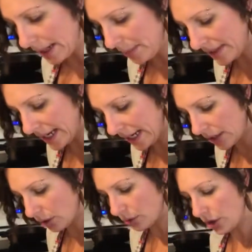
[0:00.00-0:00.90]

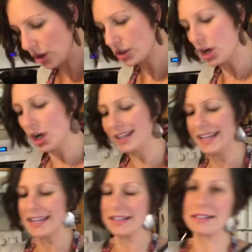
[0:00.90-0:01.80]
potatoes are not
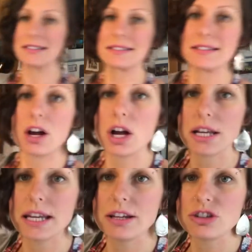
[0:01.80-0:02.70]
like
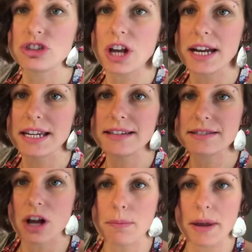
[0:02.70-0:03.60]
soggy, shiny,
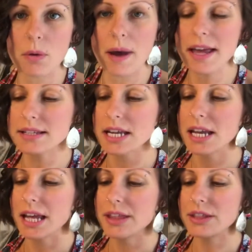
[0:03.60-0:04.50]
sopping wet.
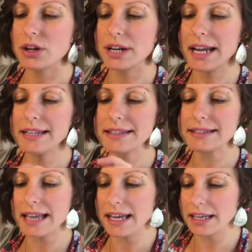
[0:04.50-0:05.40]
They're
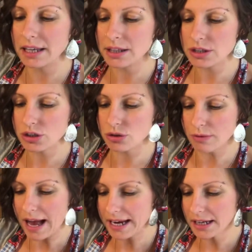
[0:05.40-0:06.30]
nice and
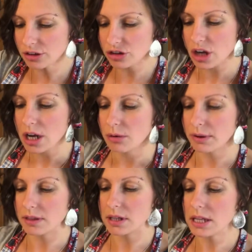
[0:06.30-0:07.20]
dryish
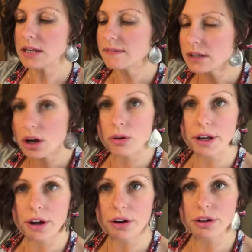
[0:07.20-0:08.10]
with an even
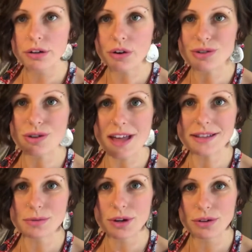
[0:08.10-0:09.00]
coating all over. So
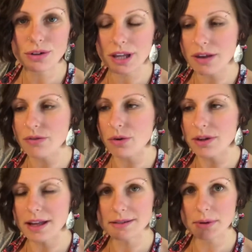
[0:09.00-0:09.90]
that's what you're looking for.
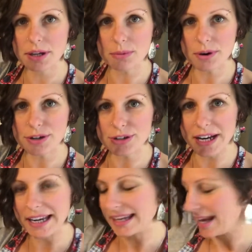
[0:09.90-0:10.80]
That's what you want to try
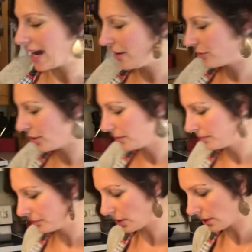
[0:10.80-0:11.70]
and get after.
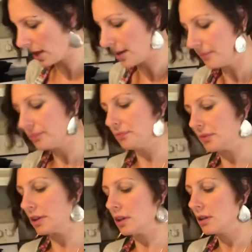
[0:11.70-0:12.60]
Okay,
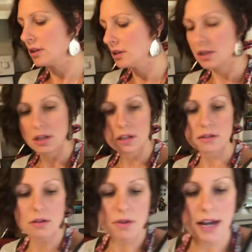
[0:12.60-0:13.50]

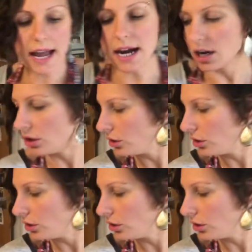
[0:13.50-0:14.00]
so now